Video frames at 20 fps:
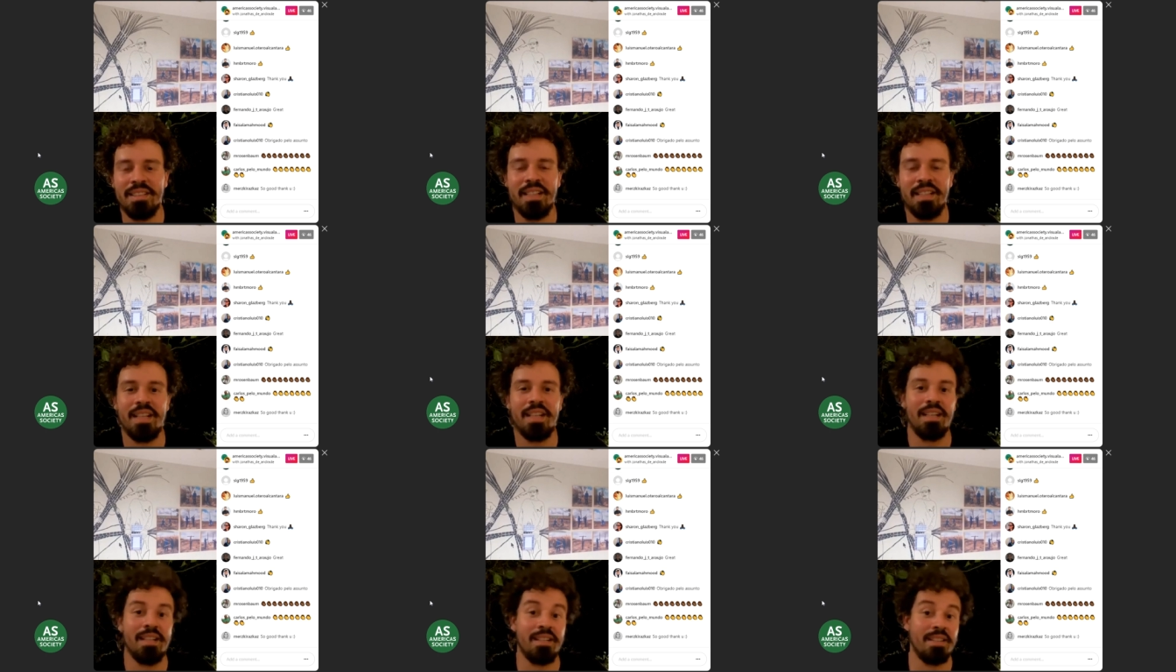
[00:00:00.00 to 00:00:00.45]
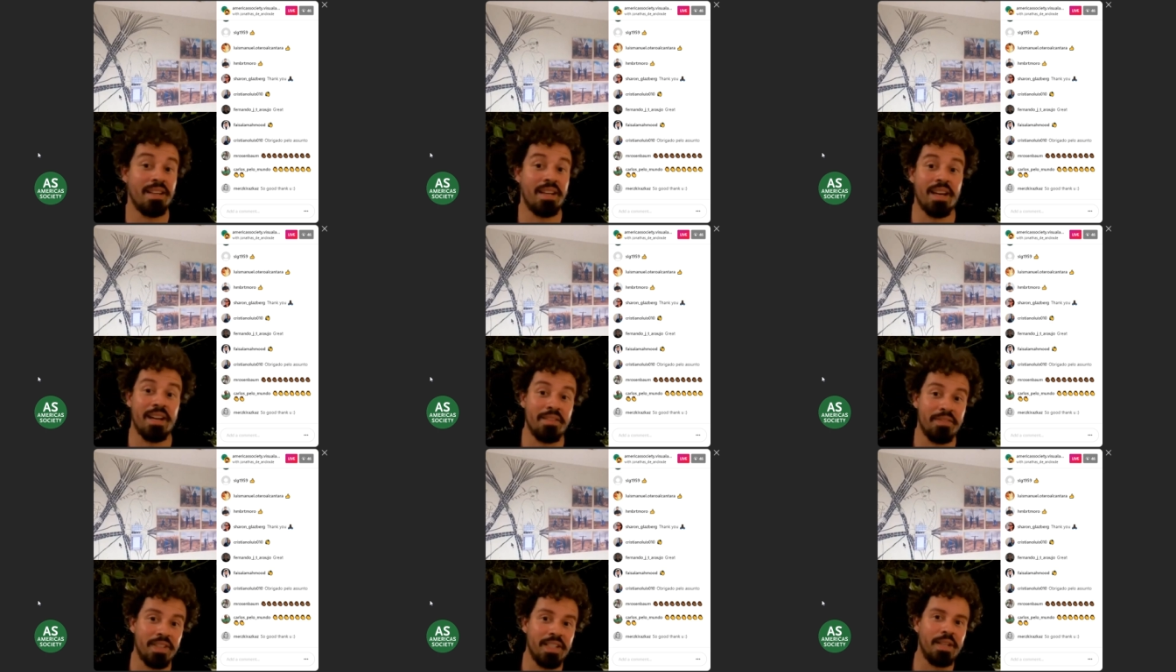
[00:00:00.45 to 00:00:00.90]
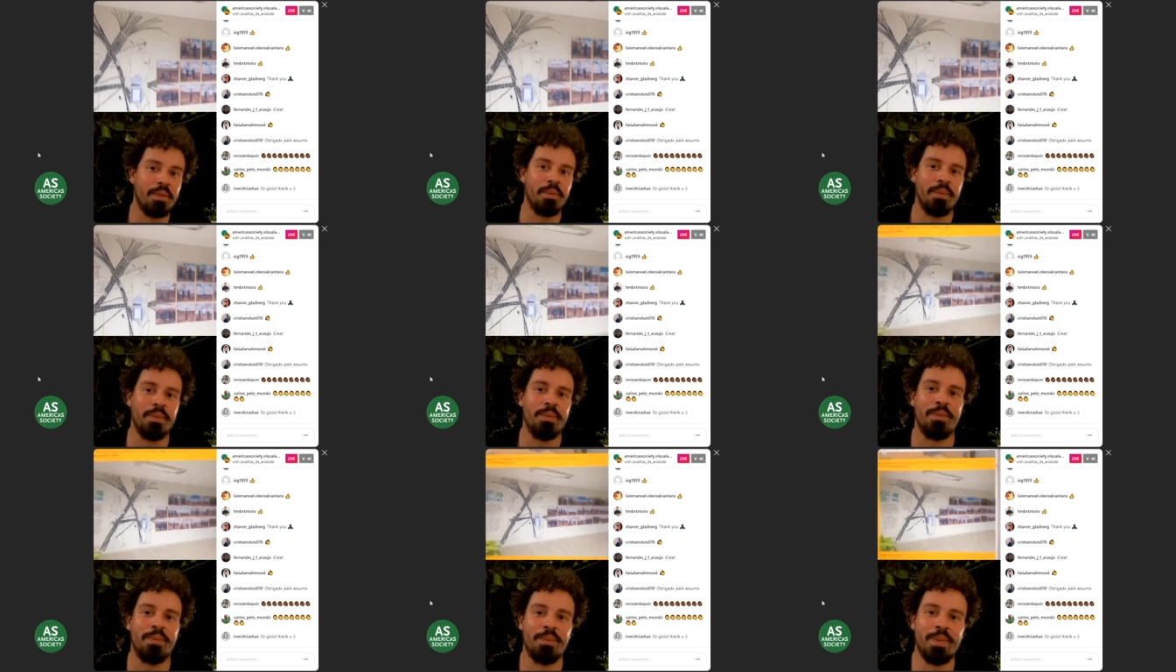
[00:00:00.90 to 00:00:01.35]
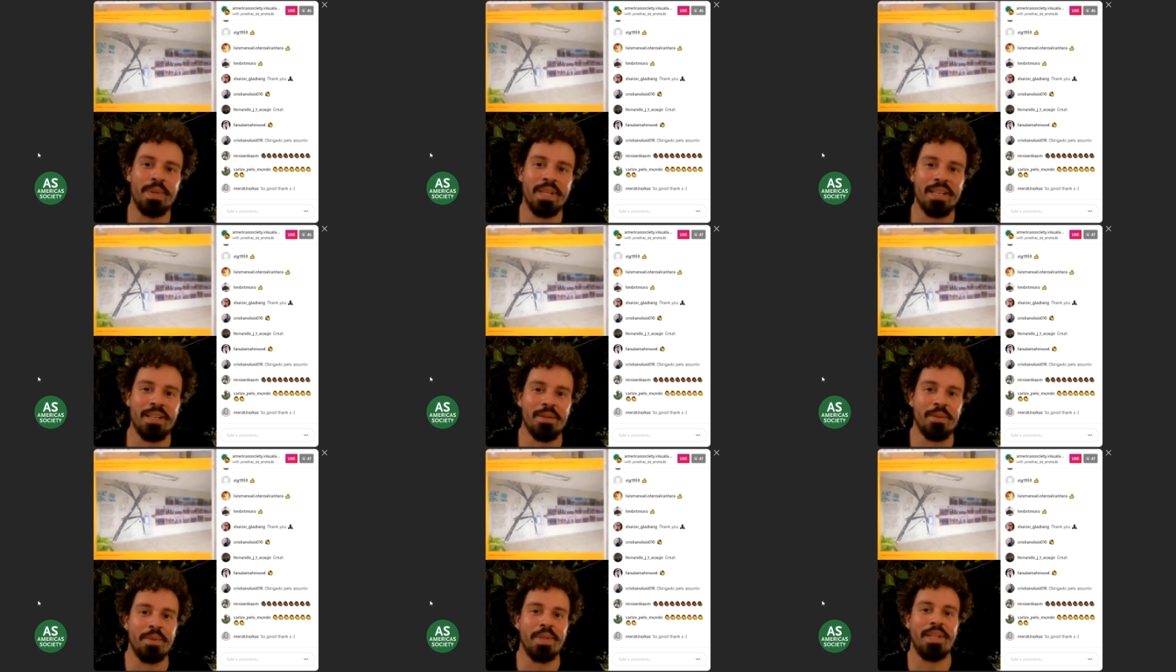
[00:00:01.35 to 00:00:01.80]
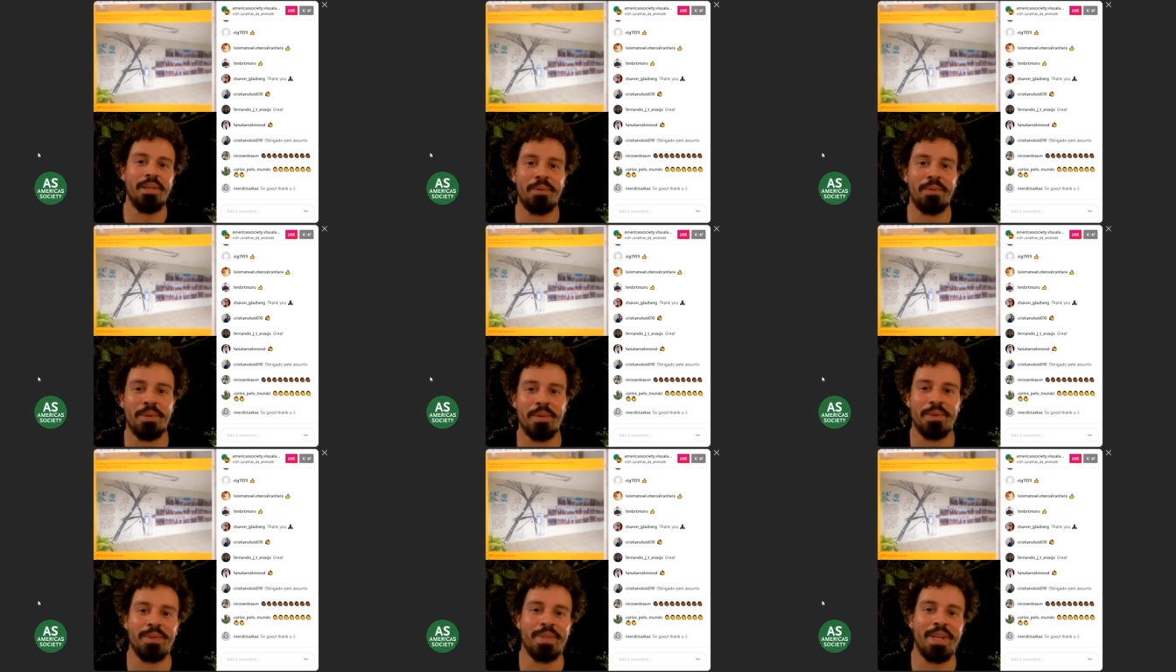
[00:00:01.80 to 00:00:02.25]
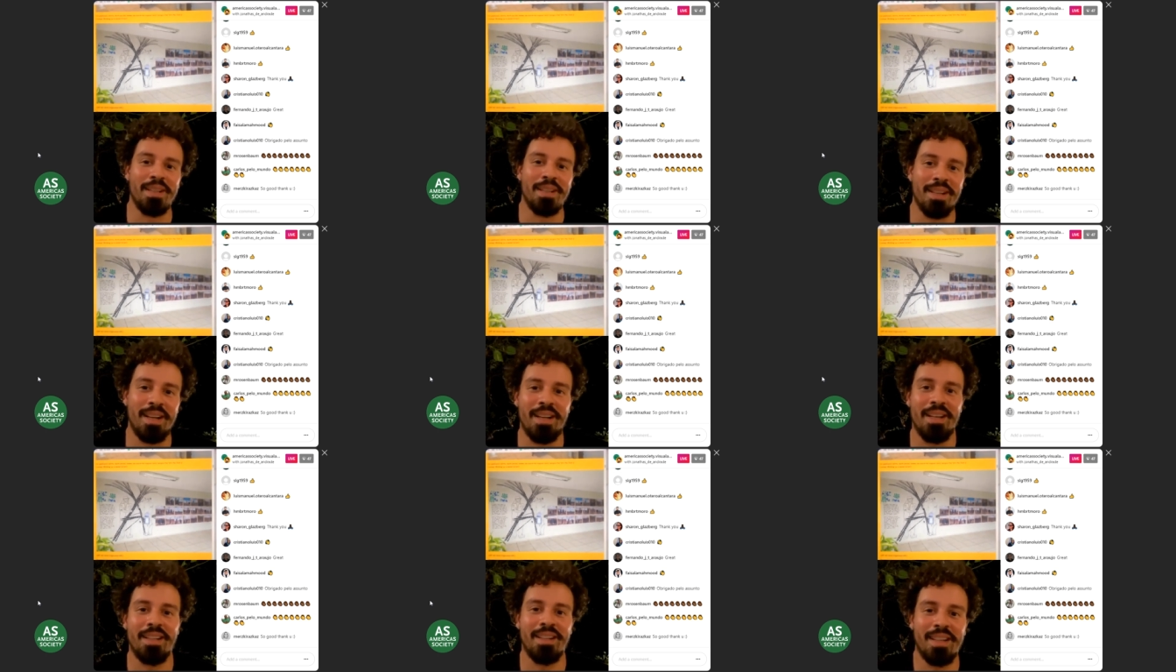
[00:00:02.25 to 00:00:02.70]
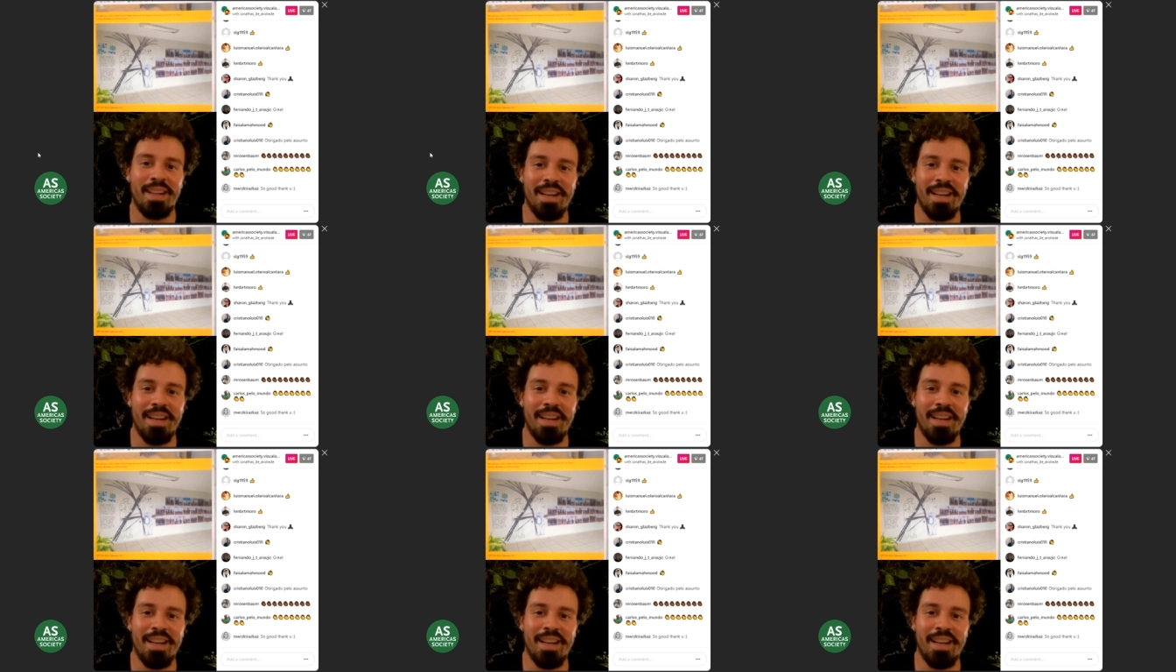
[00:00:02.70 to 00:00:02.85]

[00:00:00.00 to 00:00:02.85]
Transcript: Yeah, in the caravana, I